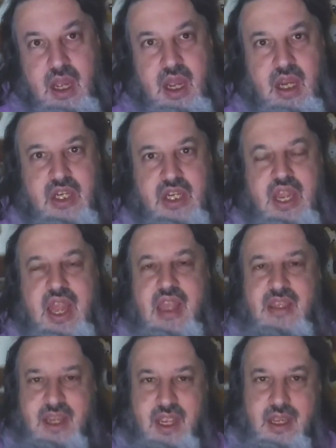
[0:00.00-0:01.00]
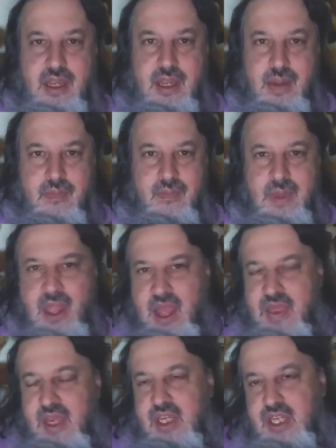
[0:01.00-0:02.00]
uh, she has an income.
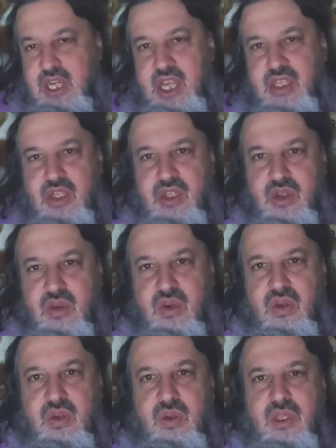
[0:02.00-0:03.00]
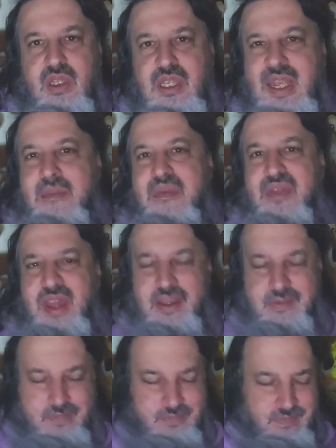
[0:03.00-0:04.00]
I think Chase is sort of doing the same
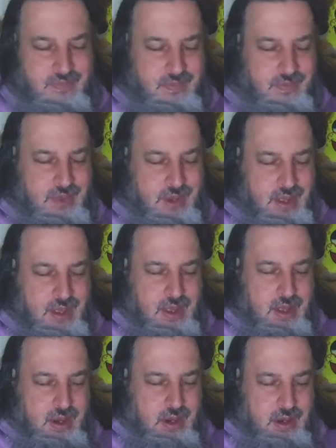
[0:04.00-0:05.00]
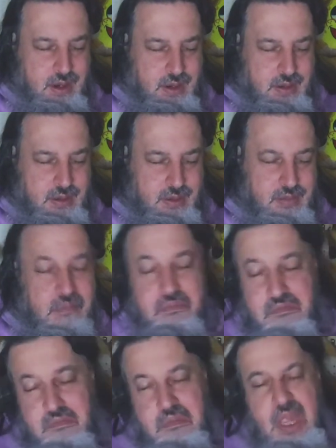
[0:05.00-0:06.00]
thing. Uh,
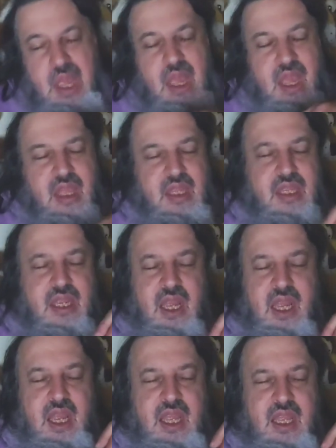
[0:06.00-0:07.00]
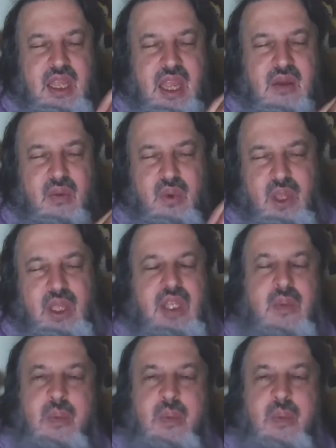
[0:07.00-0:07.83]
is it, it really